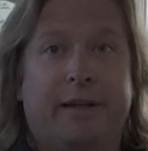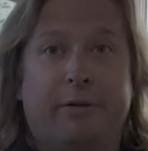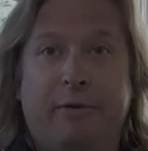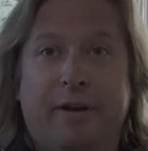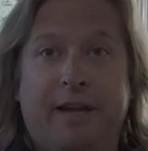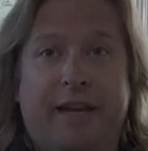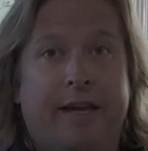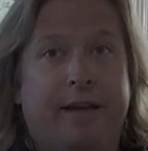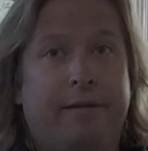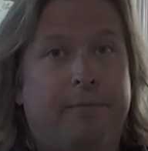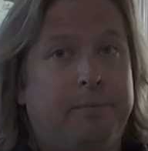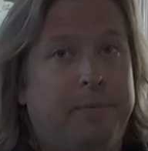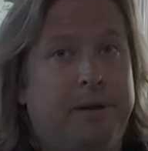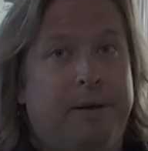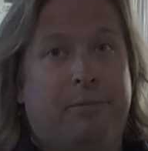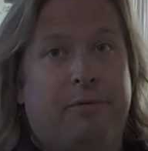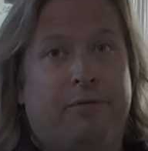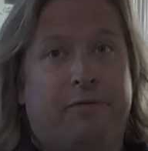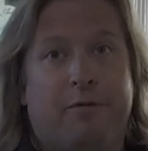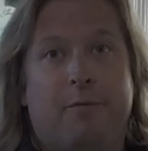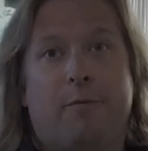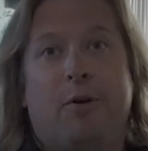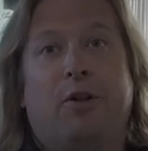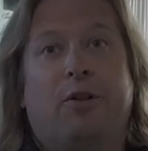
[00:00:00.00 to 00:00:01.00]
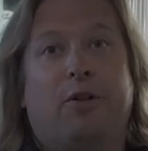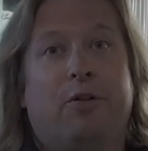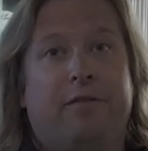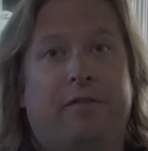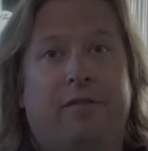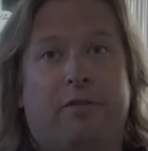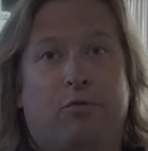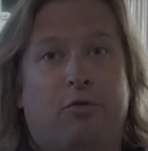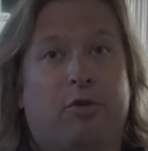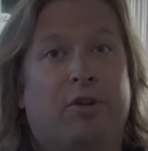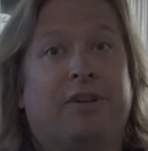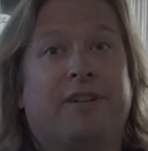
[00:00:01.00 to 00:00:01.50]
We get people from all over
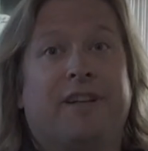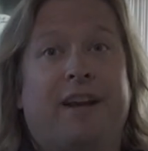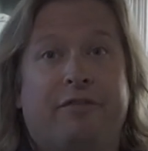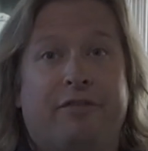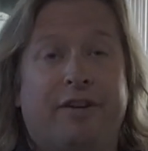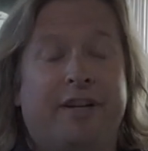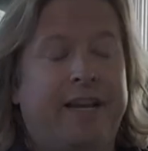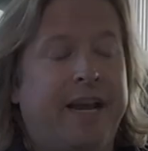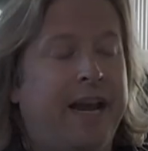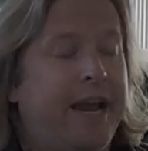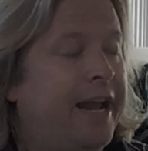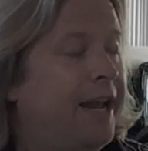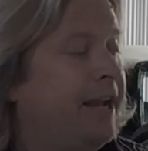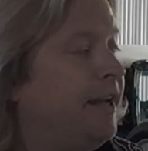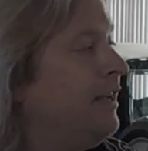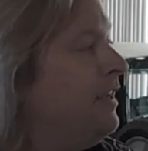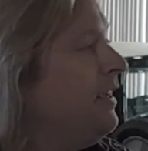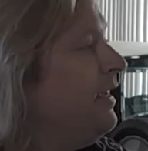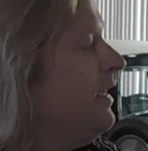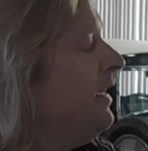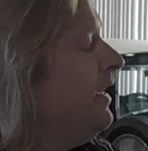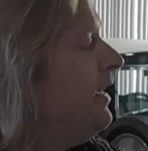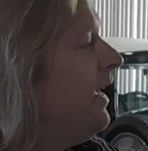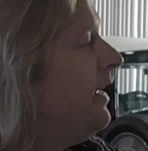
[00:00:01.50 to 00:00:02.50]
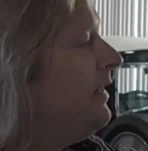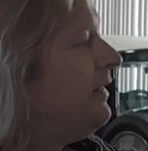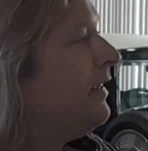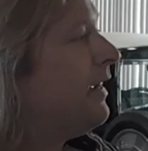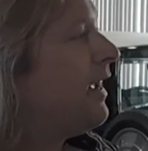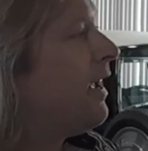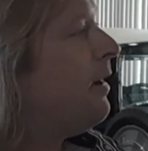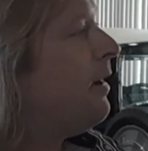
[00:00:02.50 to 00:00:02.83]
the world every day to